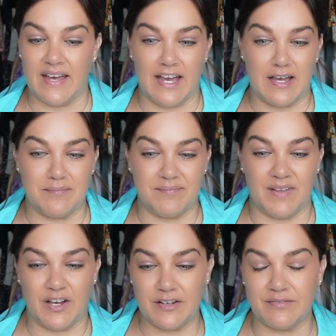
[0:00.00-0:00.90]

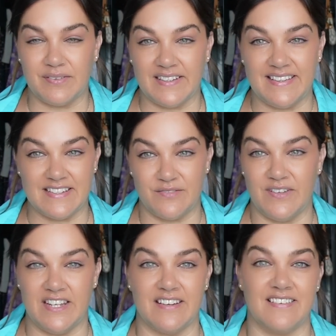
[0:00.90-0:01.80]
hopefully this
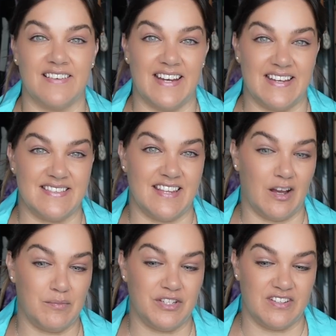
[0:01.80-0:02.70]
video has
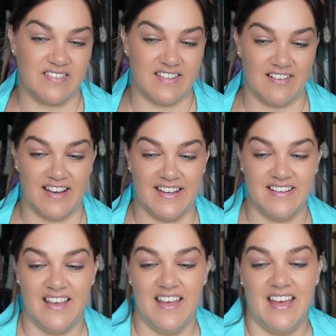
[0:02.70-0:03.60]
helped you decide.
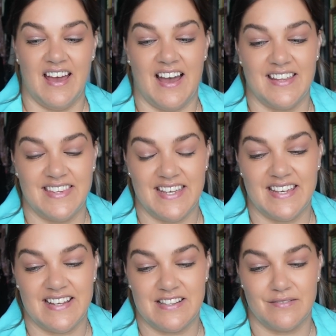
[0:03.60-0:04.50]
I
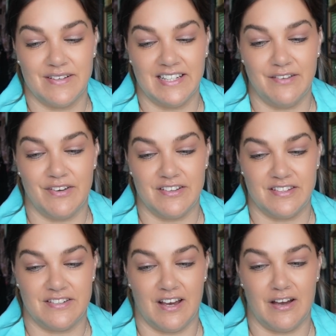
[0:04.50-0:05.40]
think it's a really
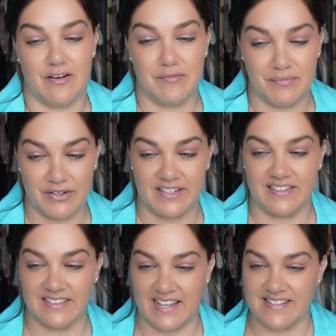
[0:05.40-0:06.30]
versatile
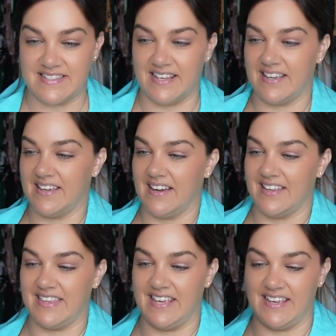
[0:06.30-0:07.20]
modern classic.
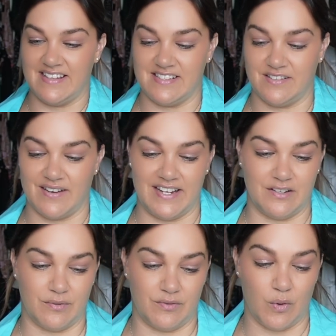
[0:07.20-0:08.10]
I think it's great
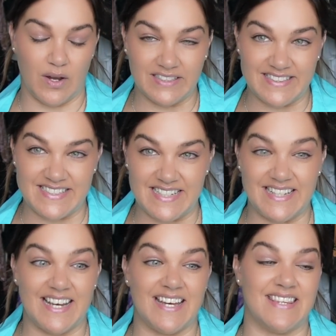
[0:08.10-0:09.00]

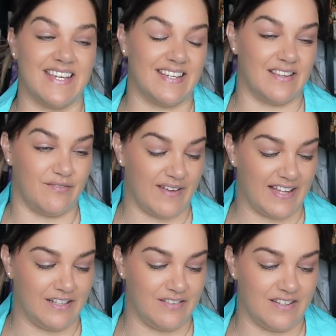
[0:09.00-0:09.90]
quality. I think the
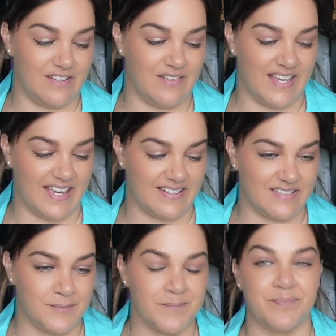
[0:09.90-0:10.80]
value that you
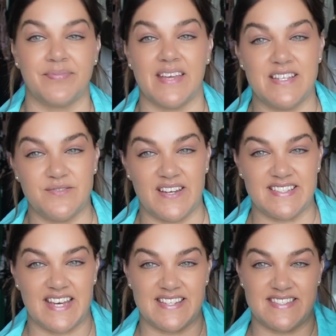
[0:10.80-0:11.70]
get is
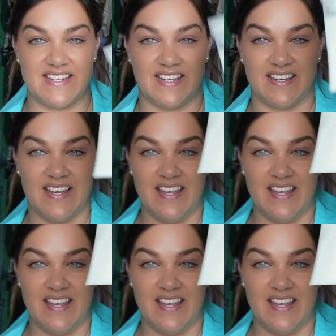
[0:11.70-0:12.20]
fantastic.